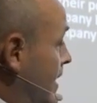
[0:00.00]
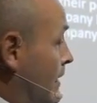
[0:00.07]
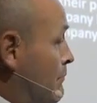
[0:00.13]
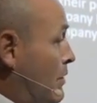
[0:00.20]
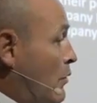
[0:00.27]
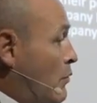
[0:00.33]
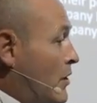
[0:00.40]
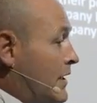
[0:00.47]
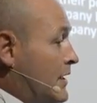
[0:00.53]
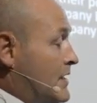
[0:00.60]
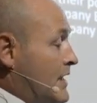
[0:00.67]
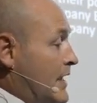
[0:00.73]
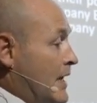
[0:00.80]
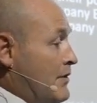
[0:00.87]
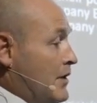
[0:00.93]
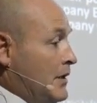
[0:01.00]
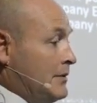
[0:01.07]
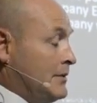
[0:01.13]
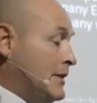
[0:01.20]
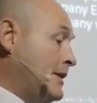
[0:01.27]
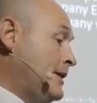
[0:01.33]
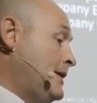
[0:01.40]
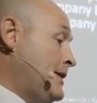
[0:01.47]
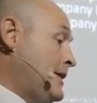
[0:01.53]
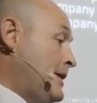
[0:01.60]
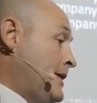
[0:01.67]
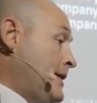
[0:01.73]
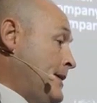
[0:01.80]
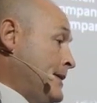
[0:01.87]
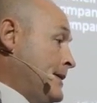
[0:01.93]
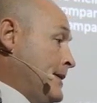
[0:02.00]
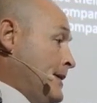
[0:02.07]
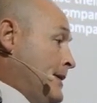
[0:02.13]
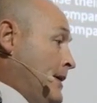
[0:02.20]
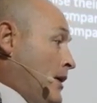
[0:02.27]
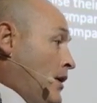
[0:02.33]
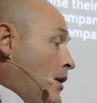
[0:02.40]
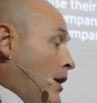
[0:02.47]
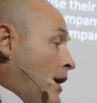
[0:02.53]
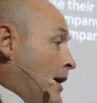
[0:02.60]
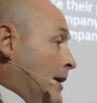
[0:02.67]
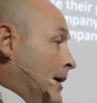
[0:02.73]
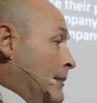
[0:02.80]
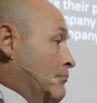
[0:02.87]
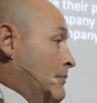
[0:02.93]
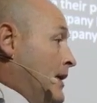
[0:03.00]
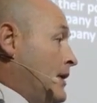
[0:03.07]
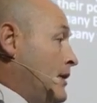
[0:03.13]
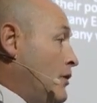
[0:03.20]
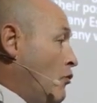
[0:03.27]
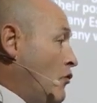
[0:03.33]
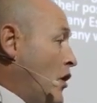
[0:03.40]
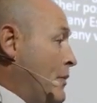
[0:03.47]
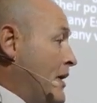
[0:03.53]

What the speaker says: by working together, although